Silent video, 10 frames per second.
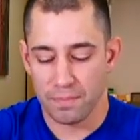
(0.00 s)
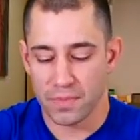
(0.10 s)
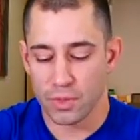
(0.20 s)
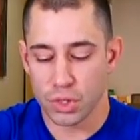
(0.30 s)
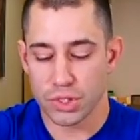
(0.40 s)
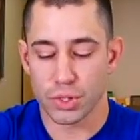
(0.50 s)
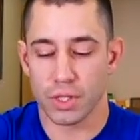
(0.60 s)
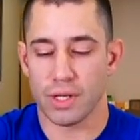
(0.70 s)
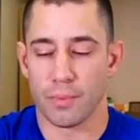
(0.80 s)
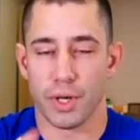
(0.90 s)
Looks
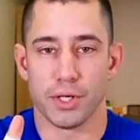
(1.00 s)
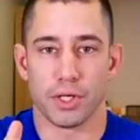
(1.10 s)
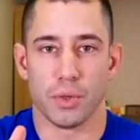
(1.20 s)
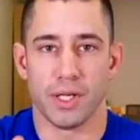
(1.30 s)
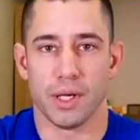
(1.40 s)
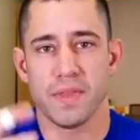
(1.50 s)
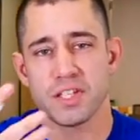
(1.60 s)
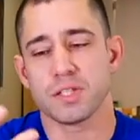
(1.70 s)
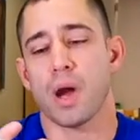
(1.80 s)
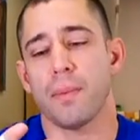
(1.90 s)
good. I'm ready to go here. And
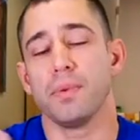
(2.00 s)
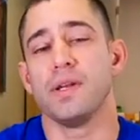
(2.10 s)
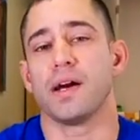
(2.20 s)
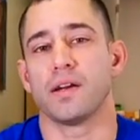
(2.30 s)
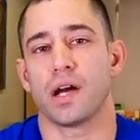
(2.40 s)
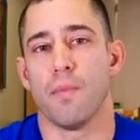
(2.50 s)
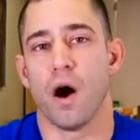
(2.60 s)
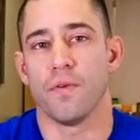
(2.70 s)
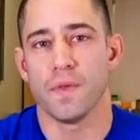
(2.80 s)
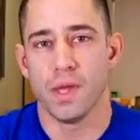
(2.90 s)
this is probably not going to come
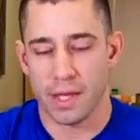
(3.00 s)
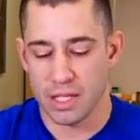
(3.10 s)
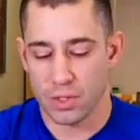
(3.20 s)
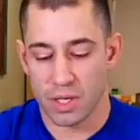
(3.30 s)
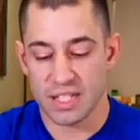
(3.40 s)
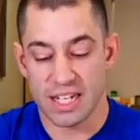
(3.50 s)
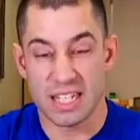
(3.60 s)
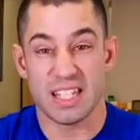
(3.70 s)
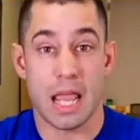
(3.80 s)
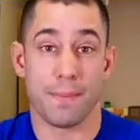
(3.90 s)
off as long as I
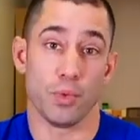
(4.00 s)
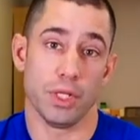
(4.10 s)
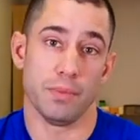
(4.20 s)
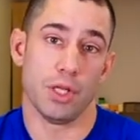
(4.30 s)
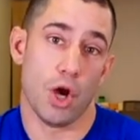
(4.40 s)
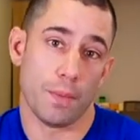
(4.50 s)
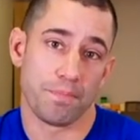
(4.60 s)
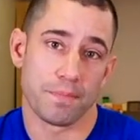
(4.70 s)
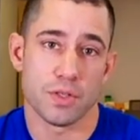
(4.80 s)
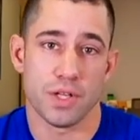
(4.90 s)
didn't tape it really, really hard.
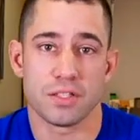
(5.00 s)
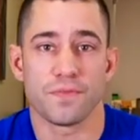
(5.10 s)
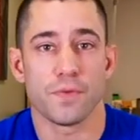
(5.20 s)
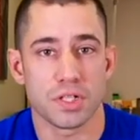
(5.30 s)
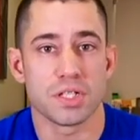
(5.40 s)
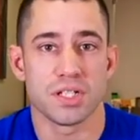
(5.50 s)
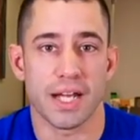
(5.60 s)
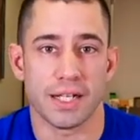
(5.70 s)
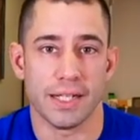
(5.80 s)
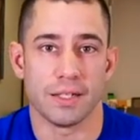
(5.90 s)
So that's the first
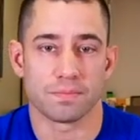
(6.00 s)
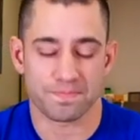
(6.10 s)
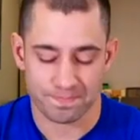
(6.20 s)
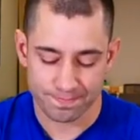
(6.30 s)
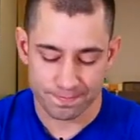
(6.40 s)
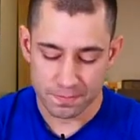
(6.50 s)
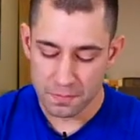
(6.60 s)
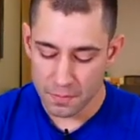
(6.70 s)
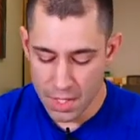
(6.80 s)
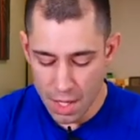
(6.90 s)
technique.
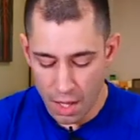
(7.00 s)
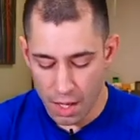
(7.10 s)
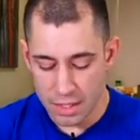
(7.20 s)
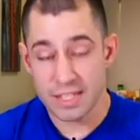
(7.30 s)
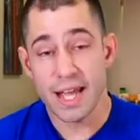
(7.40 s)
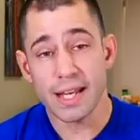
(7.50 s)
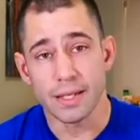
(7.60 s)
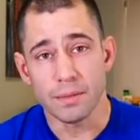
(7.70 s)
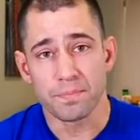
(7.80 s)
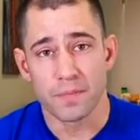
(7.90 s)

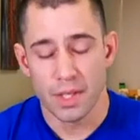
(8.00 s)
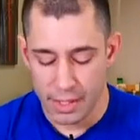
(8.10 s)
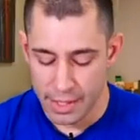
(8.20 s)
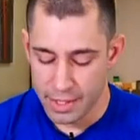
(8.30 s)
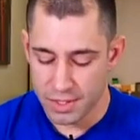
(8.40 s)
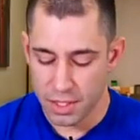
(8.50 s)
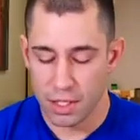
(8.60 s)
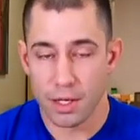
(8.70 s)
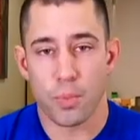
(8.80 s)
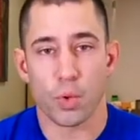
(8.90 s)
Second is
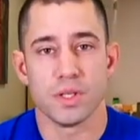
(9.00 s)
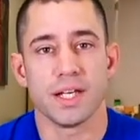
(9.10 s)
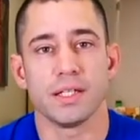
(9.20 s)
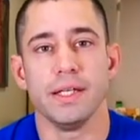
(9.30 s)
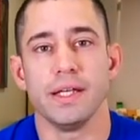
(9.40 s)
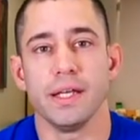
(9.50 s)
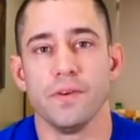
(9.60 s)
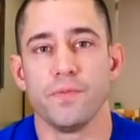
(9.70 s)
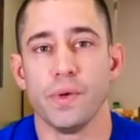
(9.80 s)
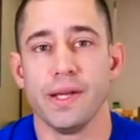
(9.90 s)
an important technique
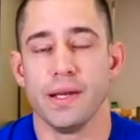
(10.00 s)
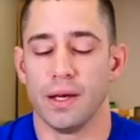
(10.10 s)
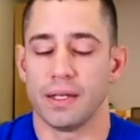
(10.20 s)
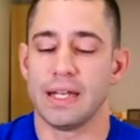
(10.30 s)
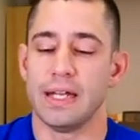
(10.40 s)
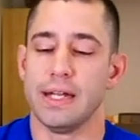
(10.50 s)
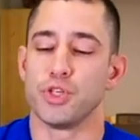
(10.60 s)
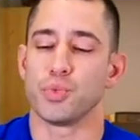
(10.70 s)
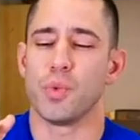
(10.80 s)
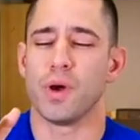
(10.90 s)
if we get an
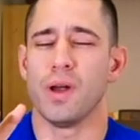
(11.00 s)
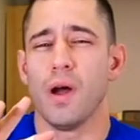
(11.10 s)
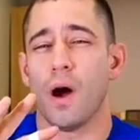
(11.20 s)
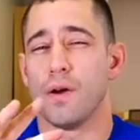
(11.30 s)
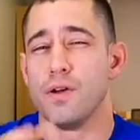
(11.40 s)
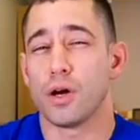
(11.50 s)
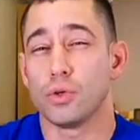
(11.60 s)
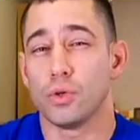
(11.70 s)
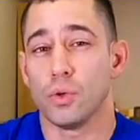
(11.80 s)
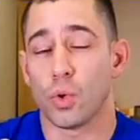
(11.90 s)
injury where our
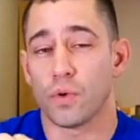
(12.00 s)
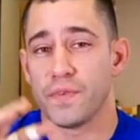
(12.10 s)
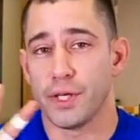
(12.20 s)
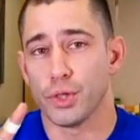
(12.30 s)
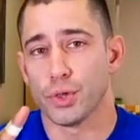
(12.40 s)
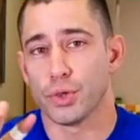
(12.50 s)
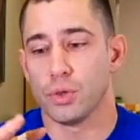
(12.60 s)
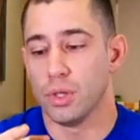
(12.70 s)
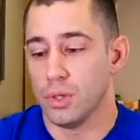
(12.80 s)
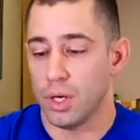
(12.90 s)
knuckle or
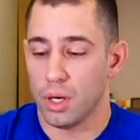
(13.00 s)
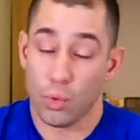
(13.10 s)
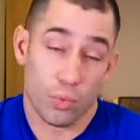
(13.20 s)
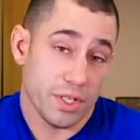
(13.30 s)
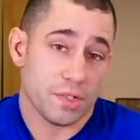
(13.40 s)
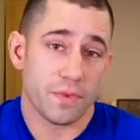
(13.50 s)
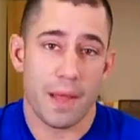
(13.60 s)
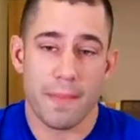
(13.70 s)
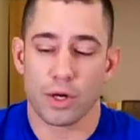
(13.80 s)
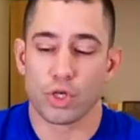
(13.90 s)
finger or wrist for
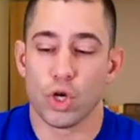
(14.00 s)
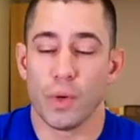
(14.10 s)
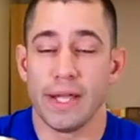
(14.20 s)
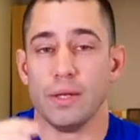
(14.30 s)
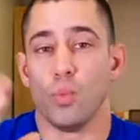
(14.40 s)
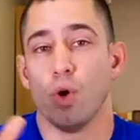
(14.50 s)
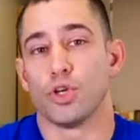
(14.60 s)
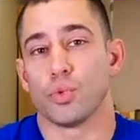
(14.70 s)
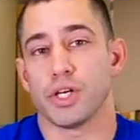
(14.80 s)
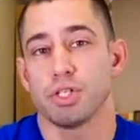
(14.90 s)
that matter go in one
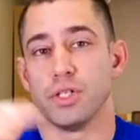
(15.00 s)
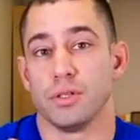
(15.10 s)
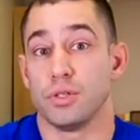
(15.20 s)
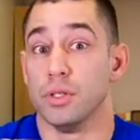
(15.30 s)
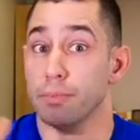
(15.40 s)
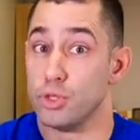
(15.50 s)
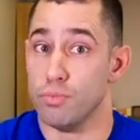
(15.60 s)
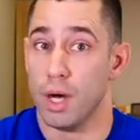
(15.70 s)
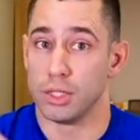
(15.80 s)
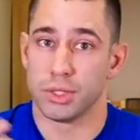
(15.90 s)
direction a little bit too
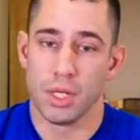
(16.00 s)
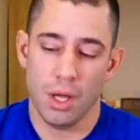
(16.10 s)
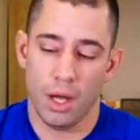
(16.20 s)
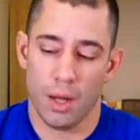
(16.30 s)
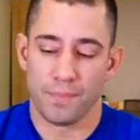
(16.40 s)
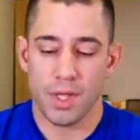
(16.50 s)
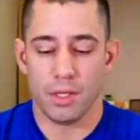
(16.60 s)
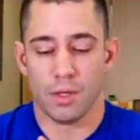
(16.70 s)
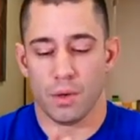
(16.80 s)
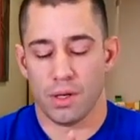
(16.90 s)
much.
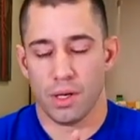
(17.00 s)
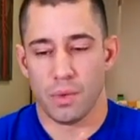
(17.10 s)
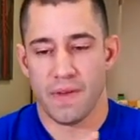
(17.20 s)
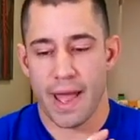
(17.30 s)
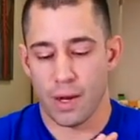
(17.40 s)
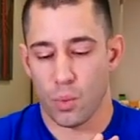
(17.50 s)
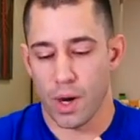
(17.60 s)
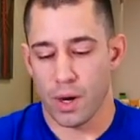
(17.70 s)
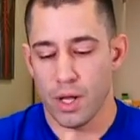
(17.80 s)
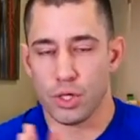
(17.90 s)
We've had it
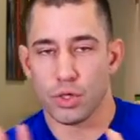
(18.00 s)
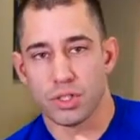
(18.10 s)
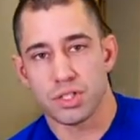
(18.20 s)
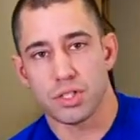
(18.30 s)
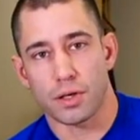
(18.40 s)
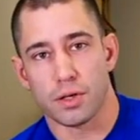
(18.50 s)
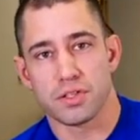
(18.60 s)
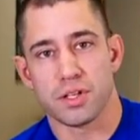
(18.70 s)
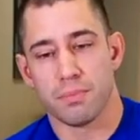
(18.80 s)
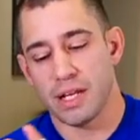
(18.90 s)
where you're stuck under
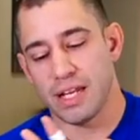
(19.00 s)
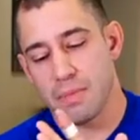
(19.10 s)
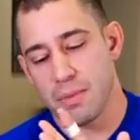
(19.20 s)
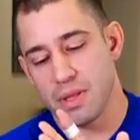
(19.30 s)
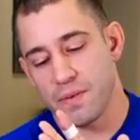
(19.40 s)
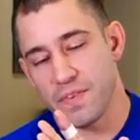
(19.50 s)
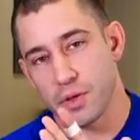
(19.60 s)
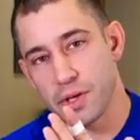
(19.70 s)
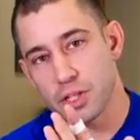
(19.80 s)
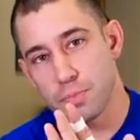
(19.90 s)
somebody and maybe that
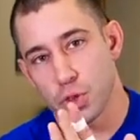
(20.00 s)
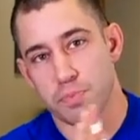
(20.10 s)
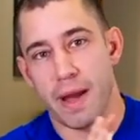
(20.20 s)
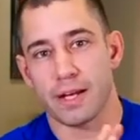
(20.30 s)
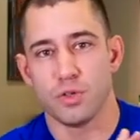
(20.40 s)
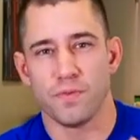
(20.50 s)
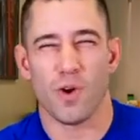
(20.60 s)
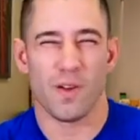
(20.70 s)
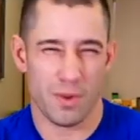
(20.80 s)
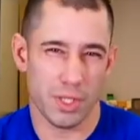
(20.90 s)
finger gets pushed back too
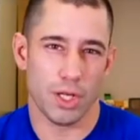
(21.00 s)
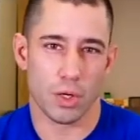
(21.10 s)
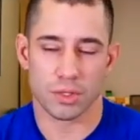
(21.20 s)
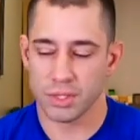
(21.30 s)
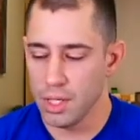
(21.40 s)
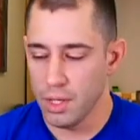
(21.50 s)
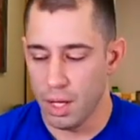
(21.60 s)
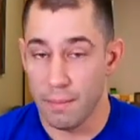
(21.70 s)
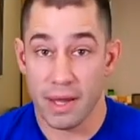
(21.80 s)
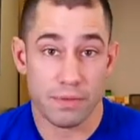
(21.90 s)
far and that really hurts.
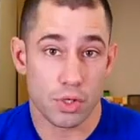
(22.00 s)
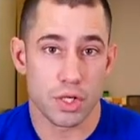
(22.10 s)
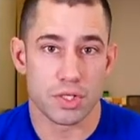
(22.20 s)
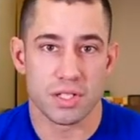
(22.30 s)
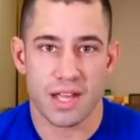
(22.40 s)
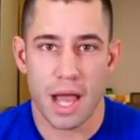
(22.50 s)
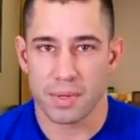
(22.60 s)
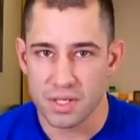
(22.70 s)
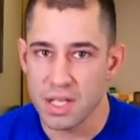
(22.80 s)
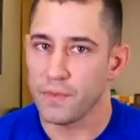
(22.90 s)
It might even cause you to tap,
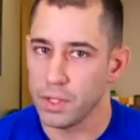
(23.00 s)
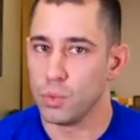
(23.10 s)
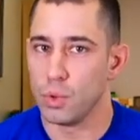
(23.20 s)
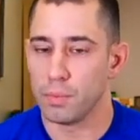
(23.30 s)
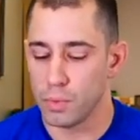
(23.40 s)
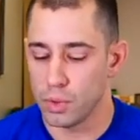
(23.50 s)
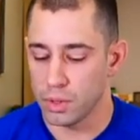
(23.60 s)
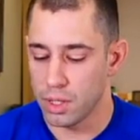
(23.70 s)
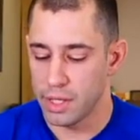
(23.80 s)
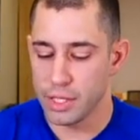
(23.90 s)
but it definitely
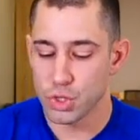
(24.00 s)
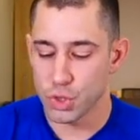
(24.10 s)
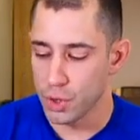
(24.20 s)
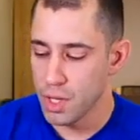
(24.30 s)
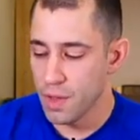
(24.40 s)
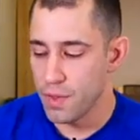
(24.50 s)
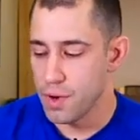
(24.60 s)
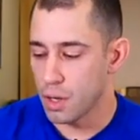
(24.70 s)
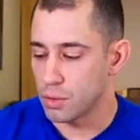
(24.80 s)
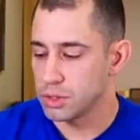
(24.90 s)
will injure the
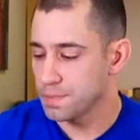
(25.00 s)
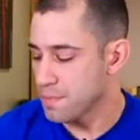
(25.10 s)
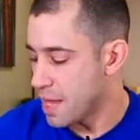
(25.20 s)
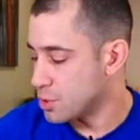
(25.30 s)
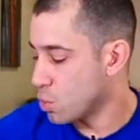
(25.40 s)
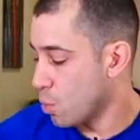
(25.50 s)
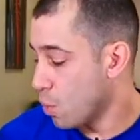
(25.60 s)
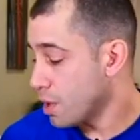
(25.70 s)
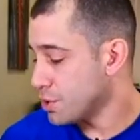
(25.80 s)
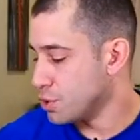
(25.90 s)
knuckles. And so what we
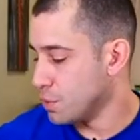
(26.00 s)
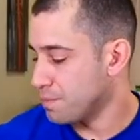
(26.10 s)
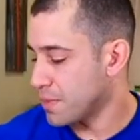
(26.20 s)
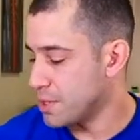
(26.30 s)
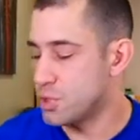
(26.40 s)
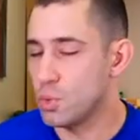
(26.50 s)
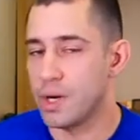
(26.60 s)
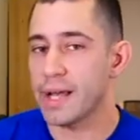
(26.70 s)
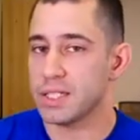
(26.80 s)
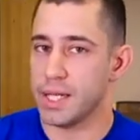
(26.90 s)
want to do is do
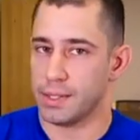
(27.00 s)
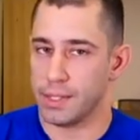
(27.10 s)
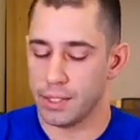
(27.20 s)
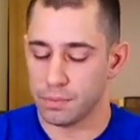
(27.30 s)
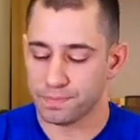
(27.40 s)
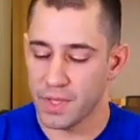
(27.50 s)
an X technique.